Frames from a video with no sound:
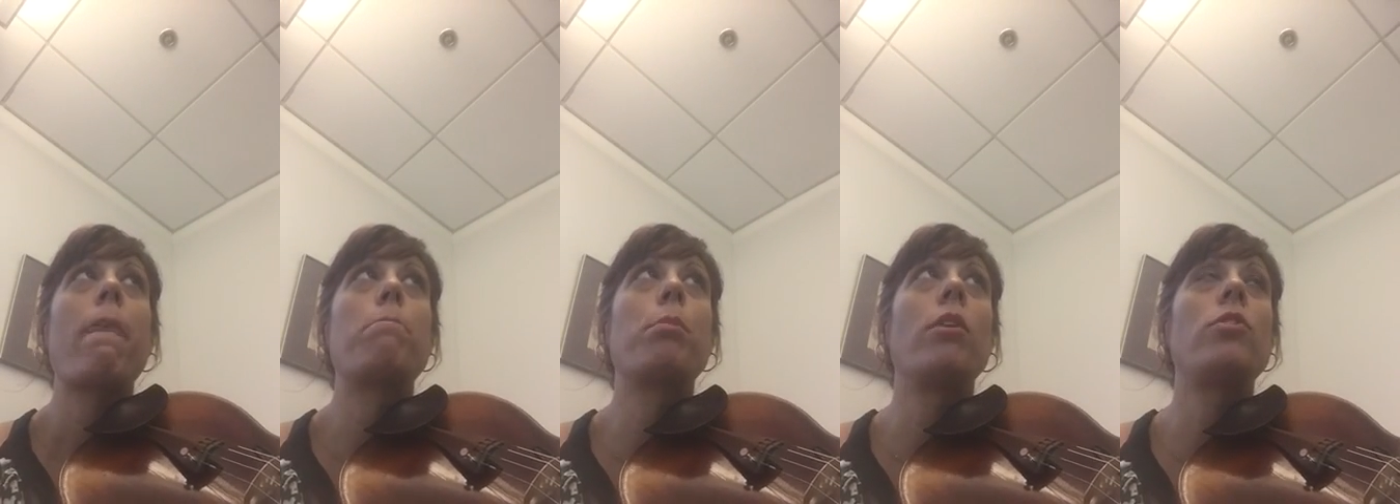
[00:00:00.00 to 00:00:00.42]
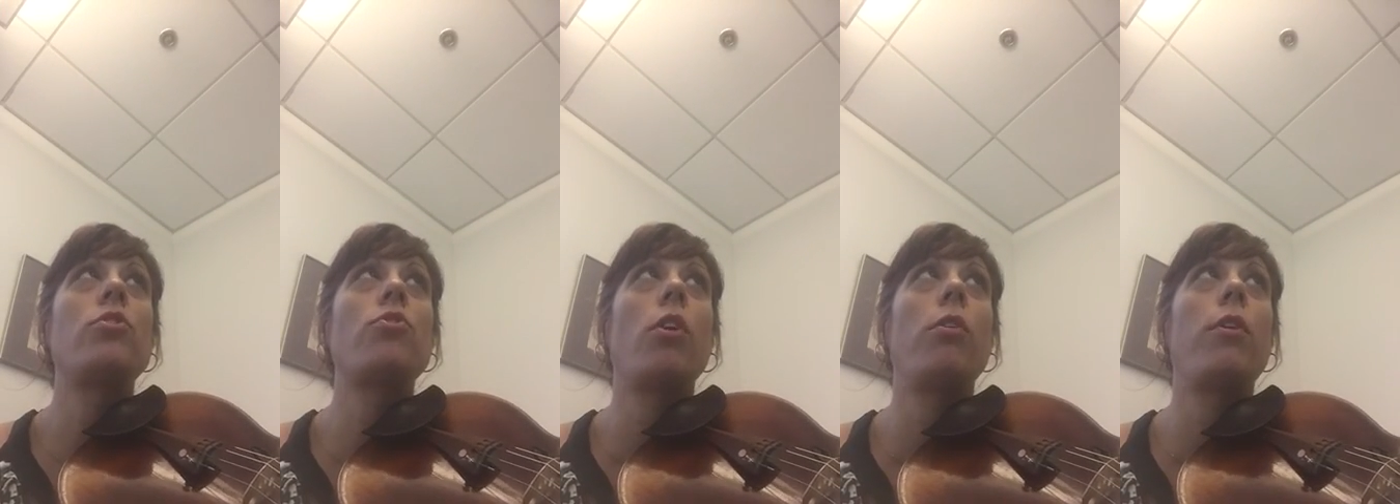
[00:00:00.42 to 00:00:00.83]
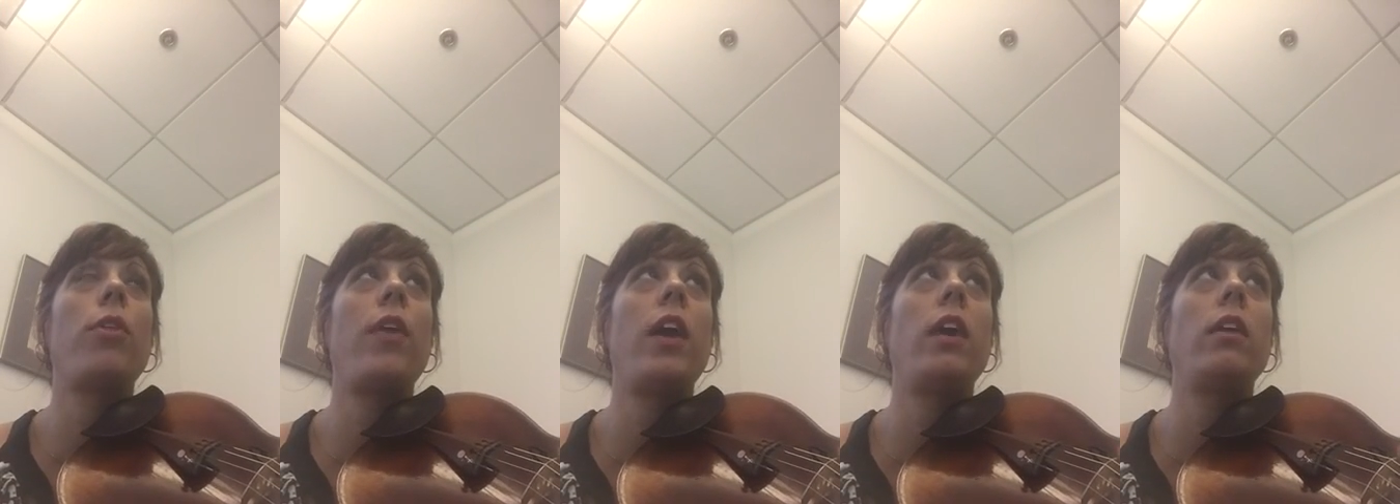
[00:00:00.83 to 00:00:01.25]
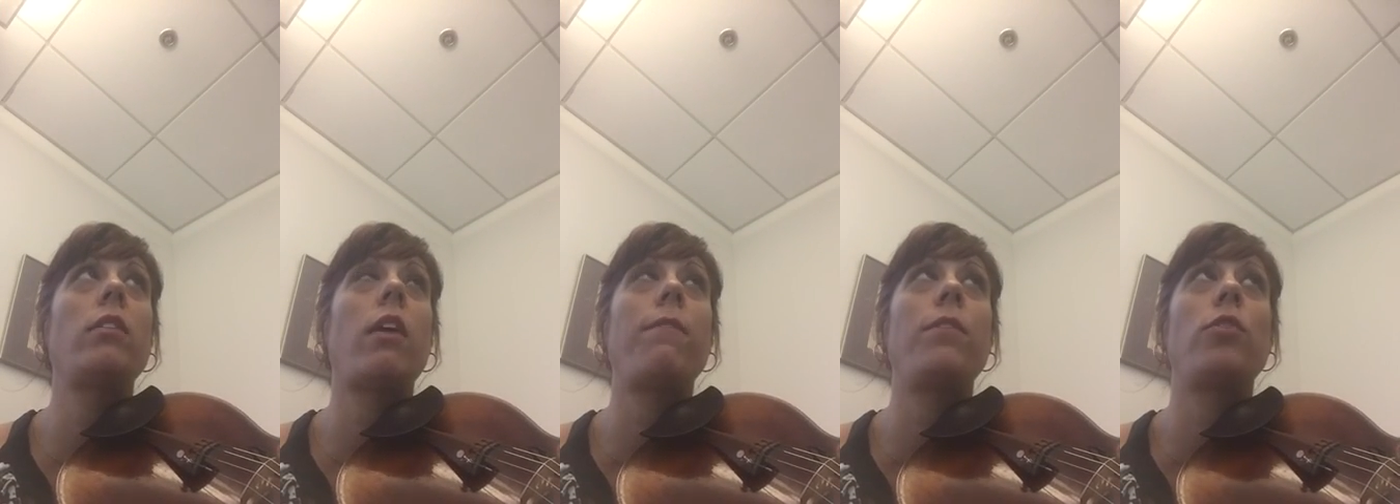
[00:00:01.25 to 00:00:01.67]
brush stroke
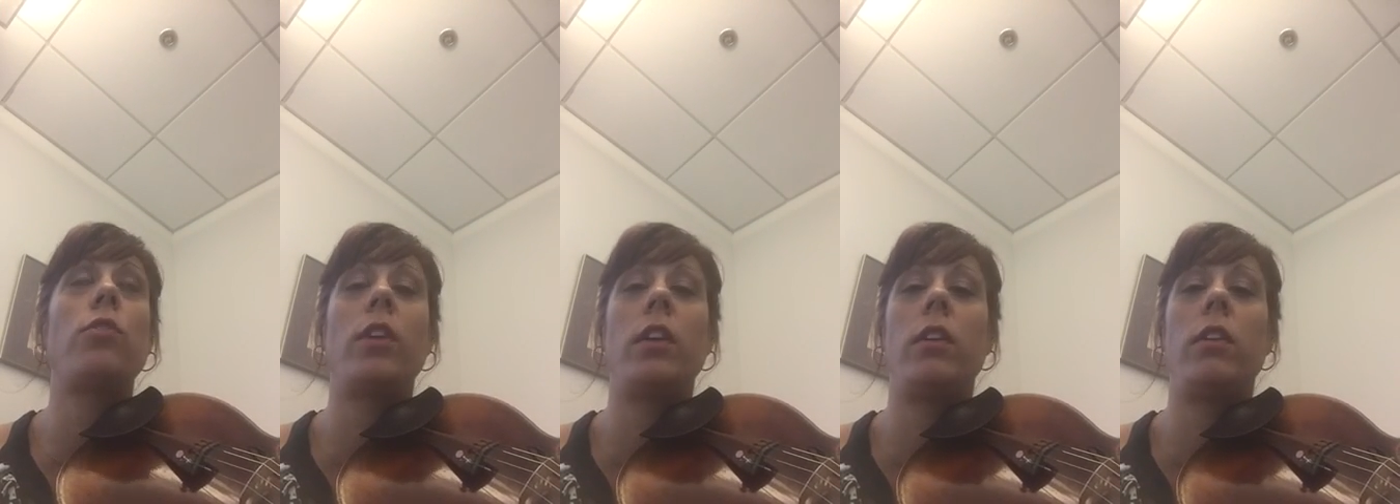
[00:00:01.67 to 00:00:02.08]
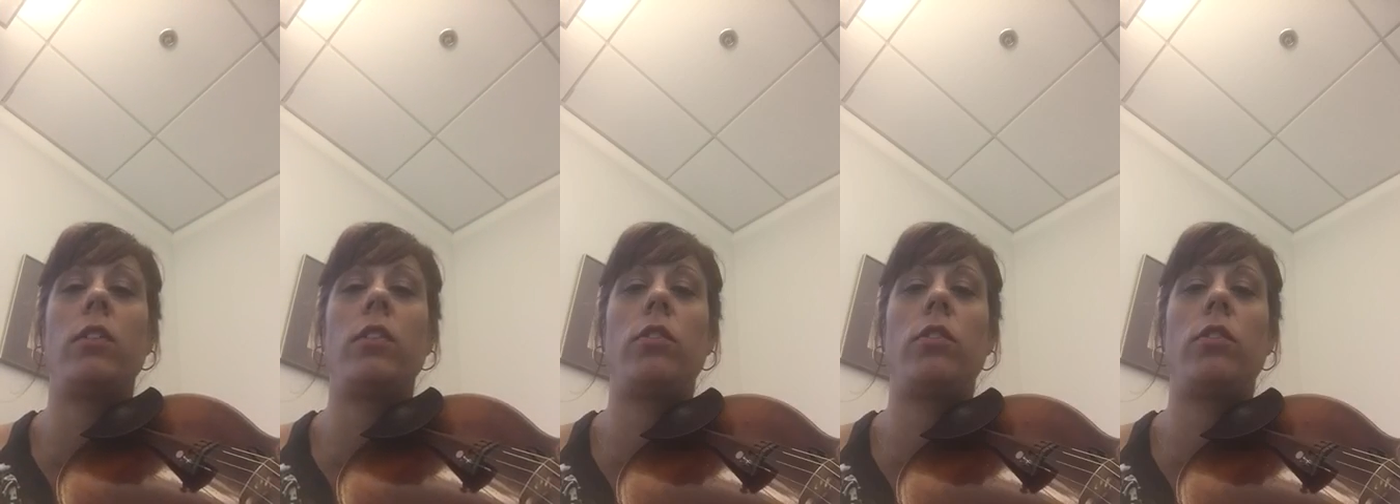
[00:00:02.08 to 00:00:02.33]
things, off the string